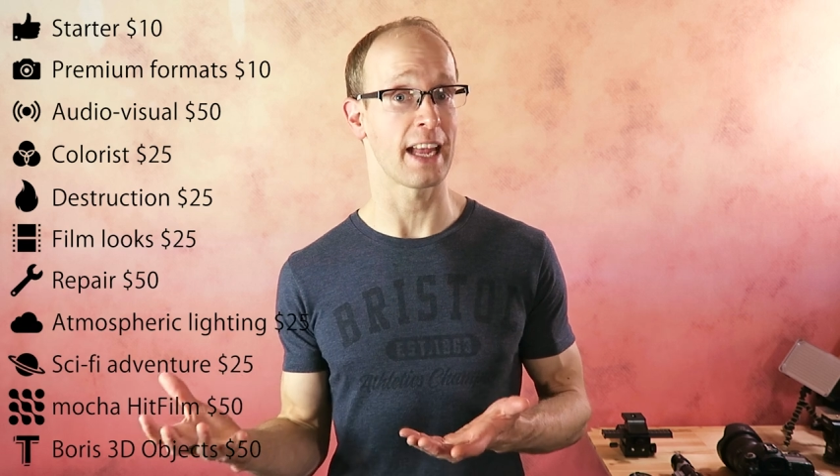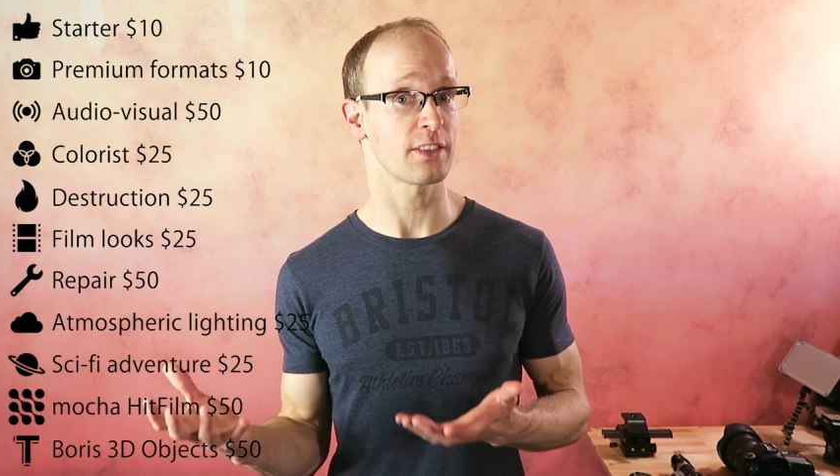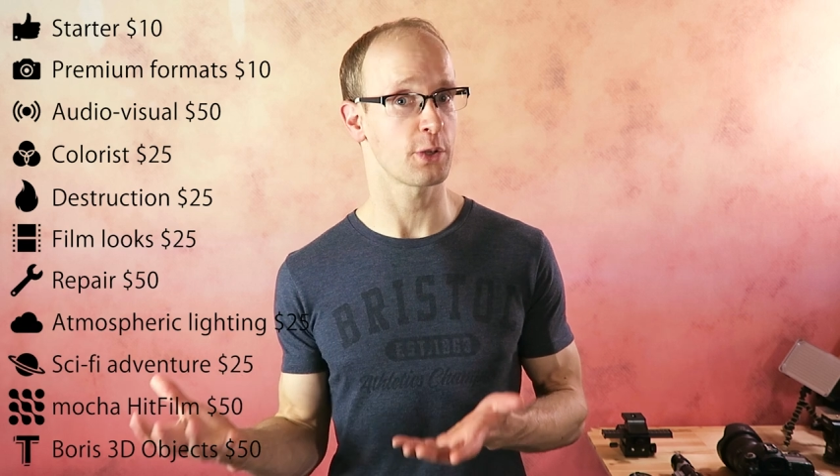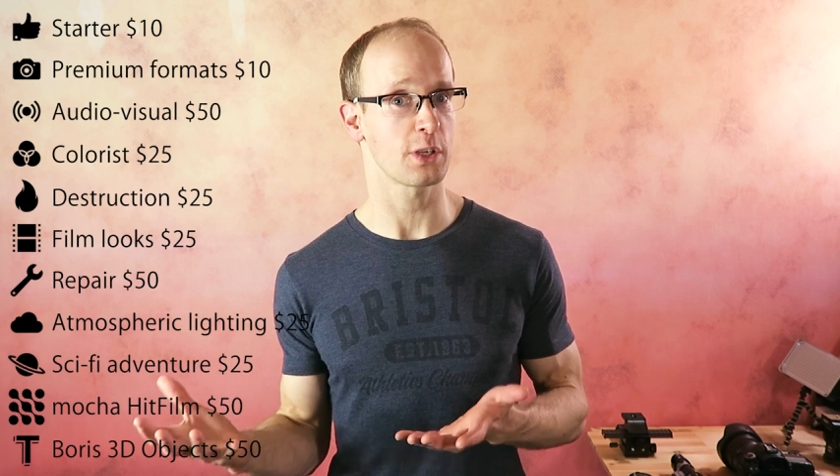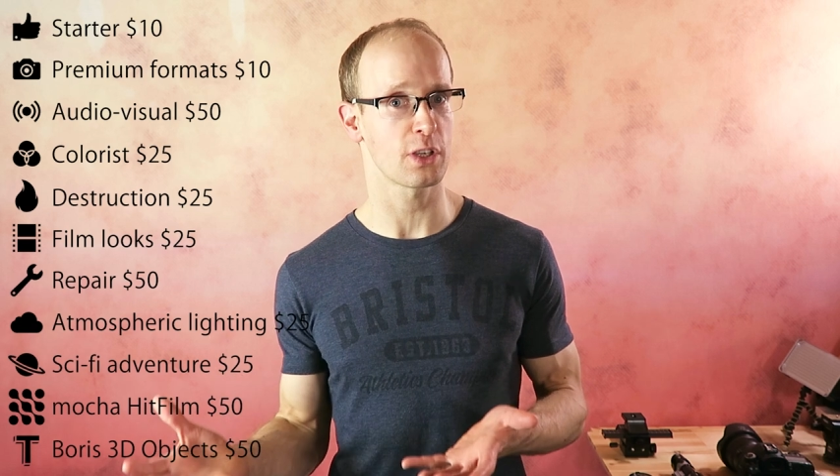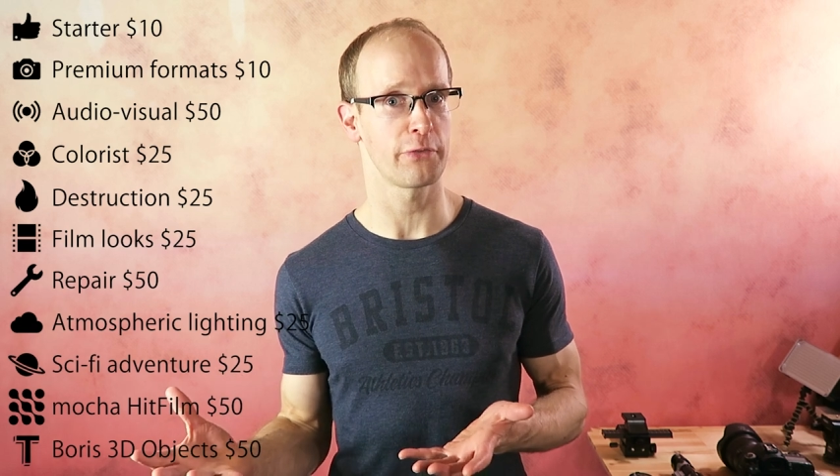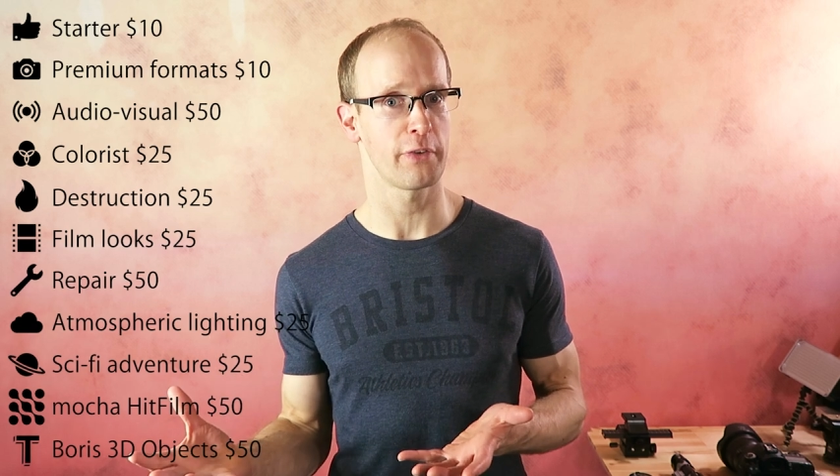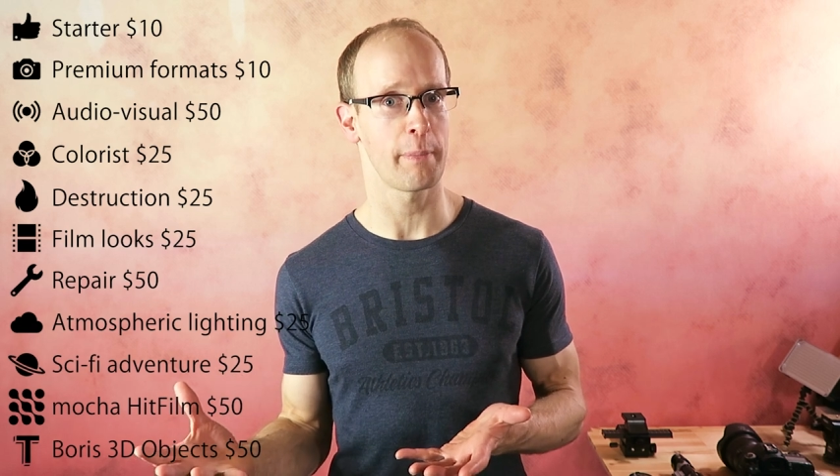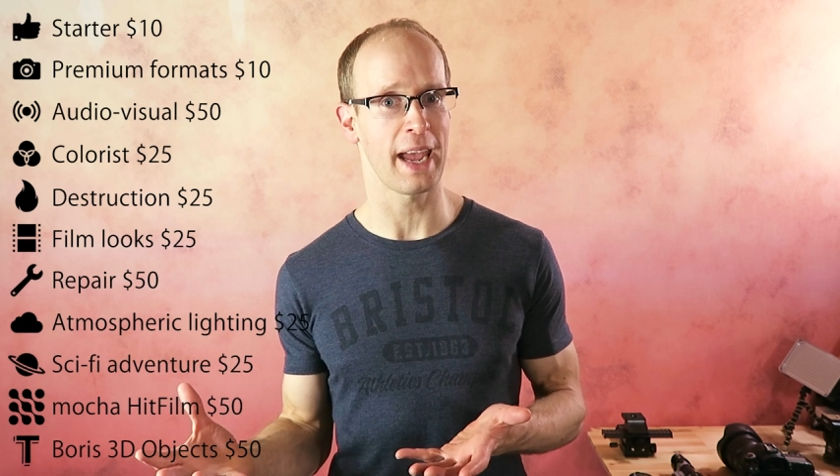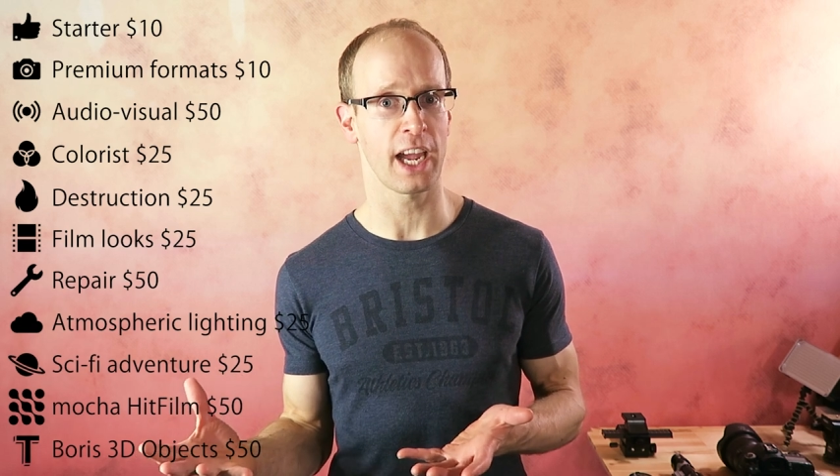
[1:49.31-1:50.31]
add to your
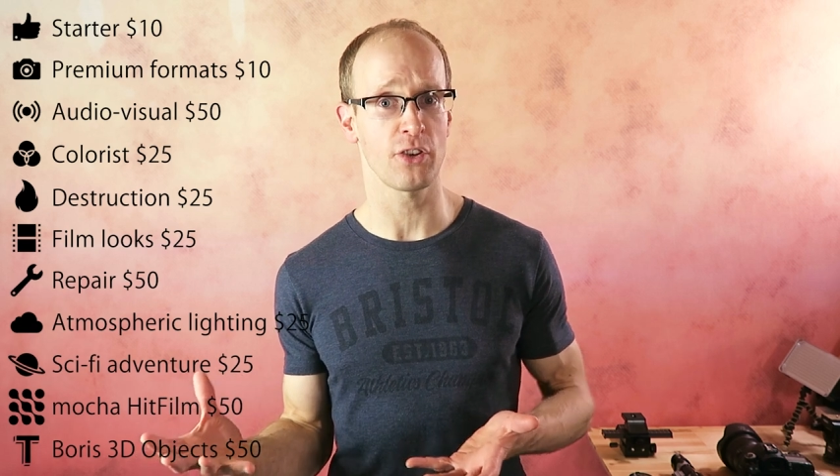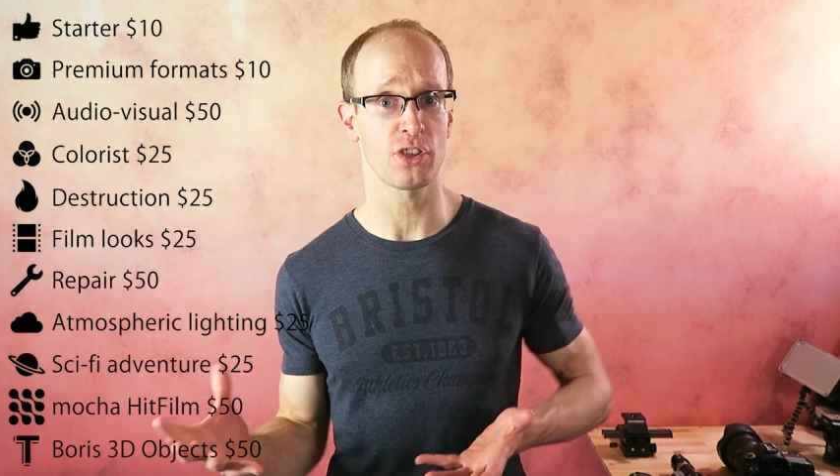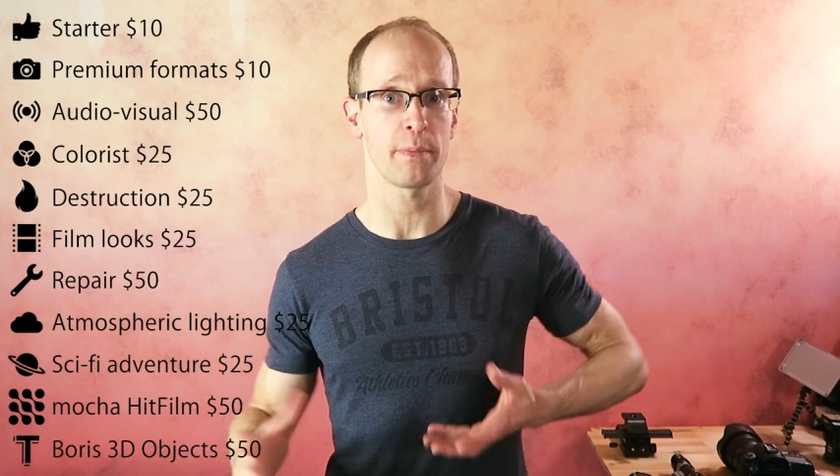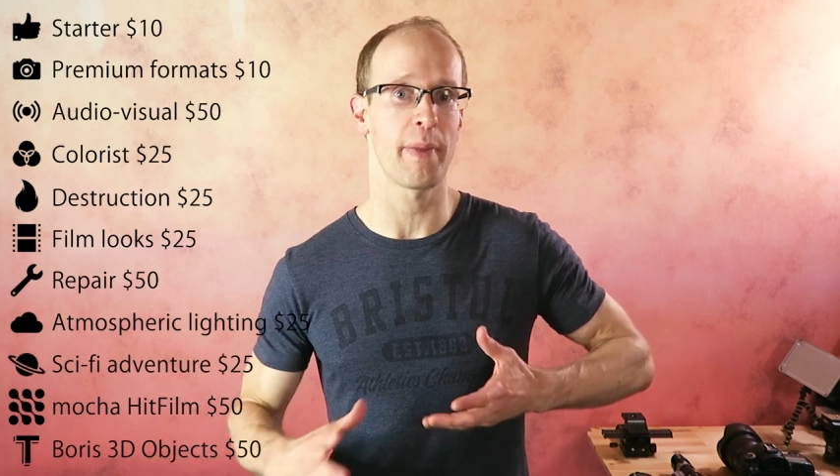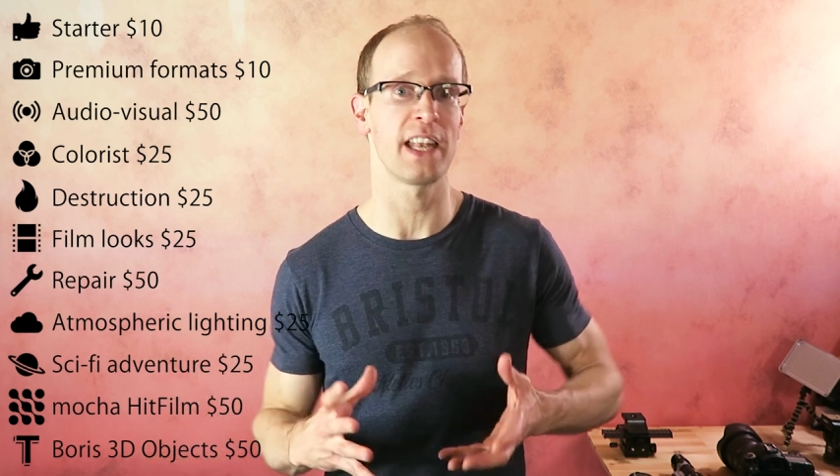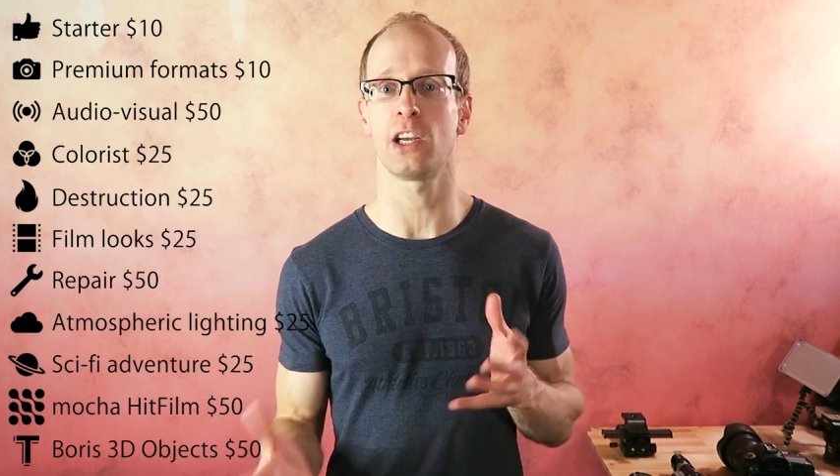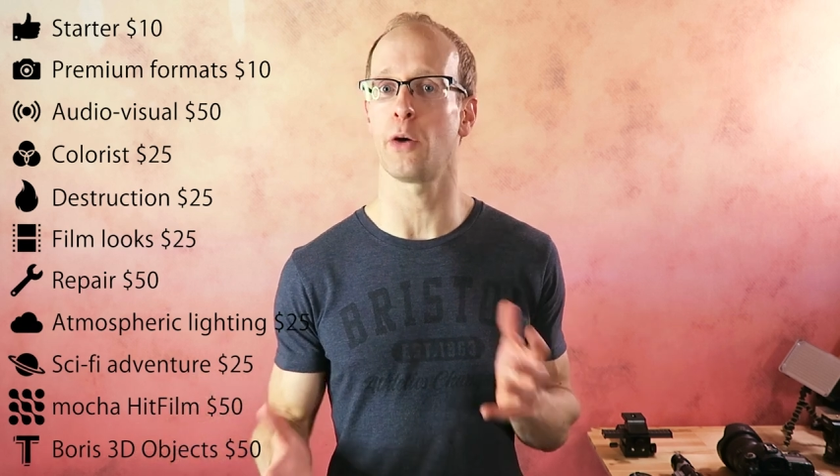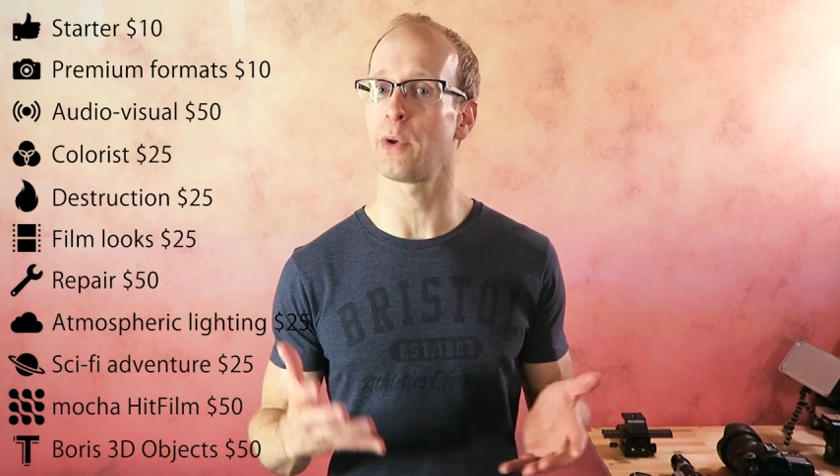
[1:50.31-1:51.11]
software package depending